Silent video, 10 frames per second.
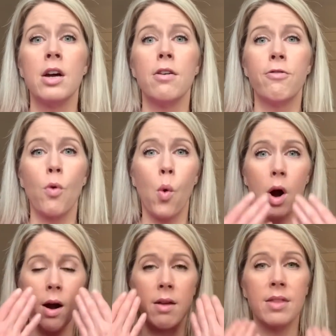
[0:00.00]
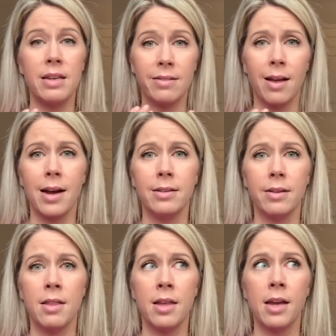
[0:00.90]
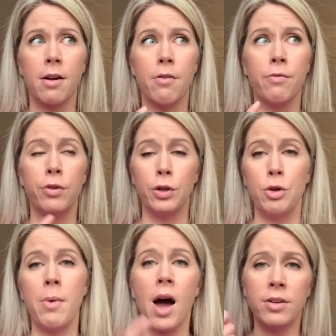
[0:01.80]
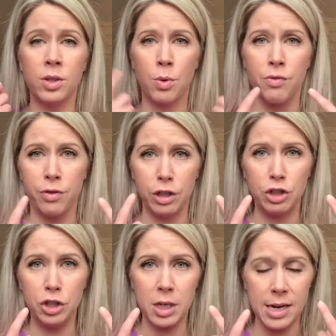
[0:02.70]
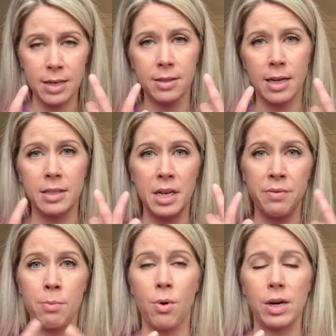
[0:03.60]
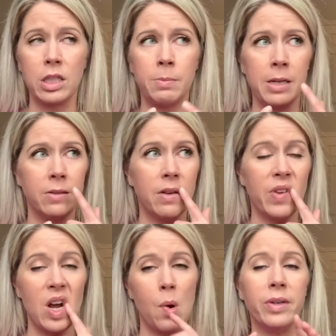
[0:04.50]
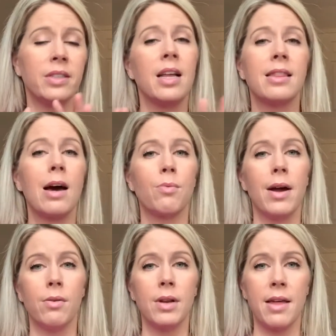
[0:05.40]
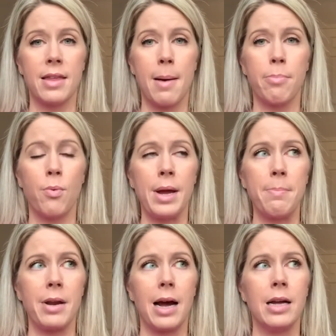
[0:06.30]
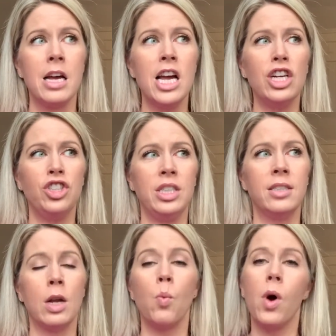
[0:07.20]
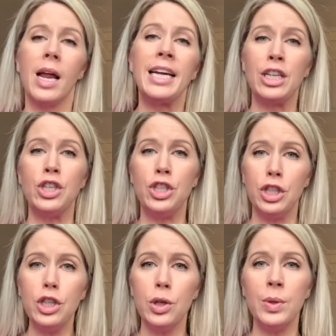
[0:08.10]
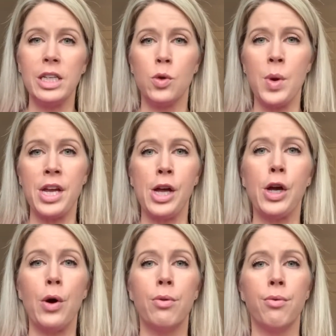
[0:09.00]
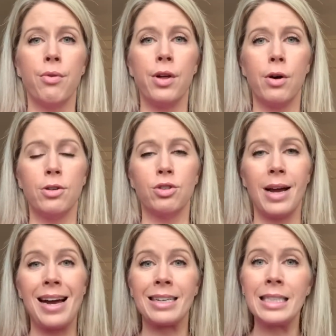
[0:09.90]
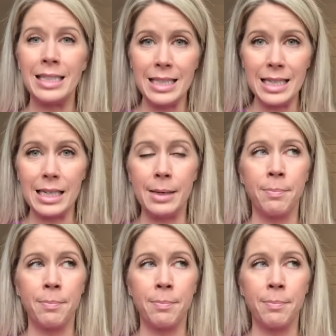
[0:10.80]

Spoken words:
for these lines. I think Voluma is the one for the cheeks that's even more expensive. And I wasn't at that route at that point. But she said, what I can do is we can go through the Ultra XC,